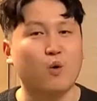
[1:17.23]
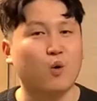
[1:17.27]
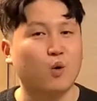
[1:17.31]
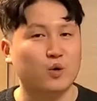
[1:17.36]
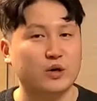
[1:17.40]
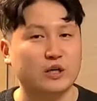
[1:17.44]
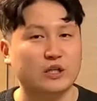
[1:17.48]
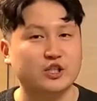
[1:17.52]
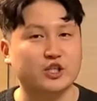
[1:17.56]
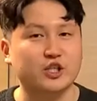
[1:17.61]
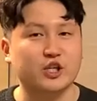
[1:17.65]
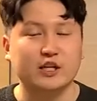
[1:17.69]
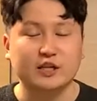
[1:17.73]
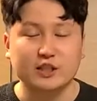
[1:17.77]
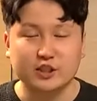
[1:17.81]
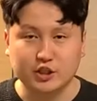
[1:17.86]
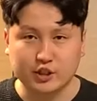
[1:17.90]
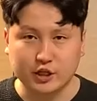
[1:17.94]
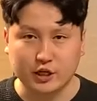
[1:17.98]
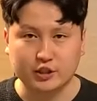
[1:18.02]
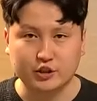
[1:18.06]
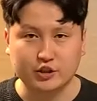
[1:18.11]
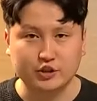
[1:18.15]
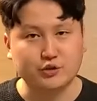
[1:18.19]
orange,
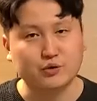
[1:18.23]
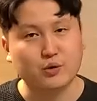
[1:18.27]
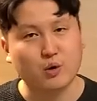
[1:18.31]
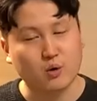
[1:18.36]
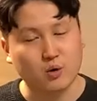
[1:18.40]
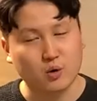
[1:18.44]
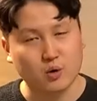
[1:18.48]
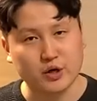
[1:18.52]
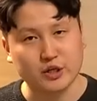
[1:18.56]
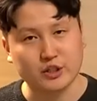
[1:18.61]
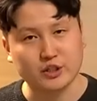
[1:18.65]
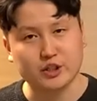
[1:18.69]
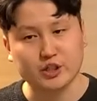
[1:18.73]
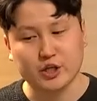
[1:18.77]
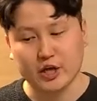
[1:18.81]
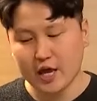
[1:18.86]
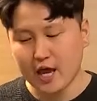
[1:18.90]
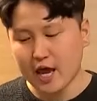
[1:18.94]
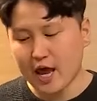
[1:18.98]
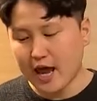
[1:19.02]
Jeju orange.